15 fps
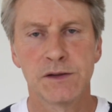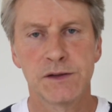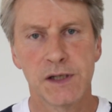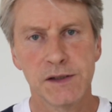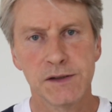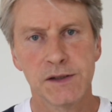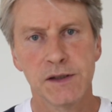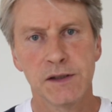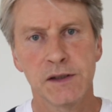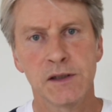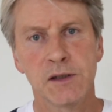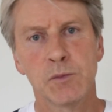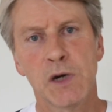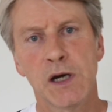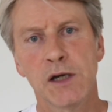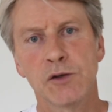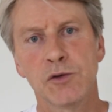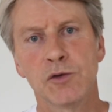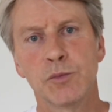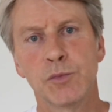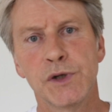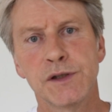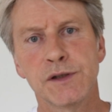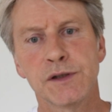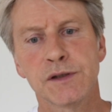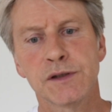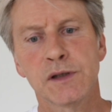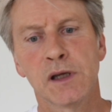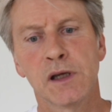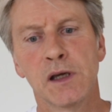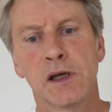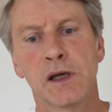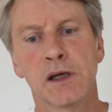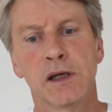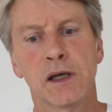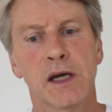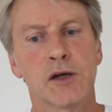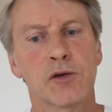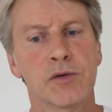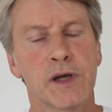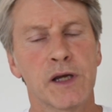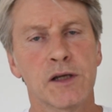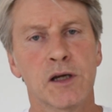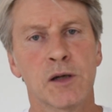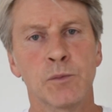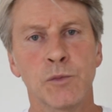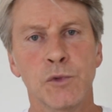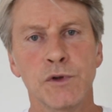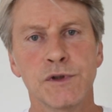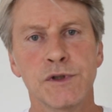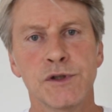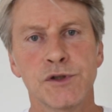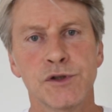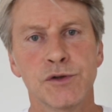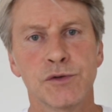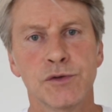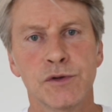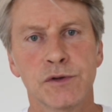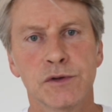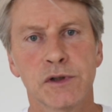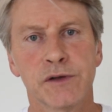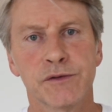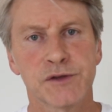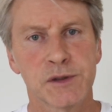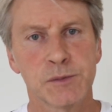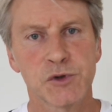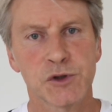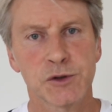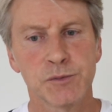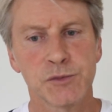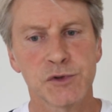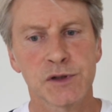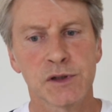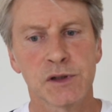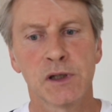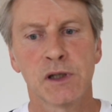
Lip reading: Tension in the myofascial bridges can create a multitude of symptoms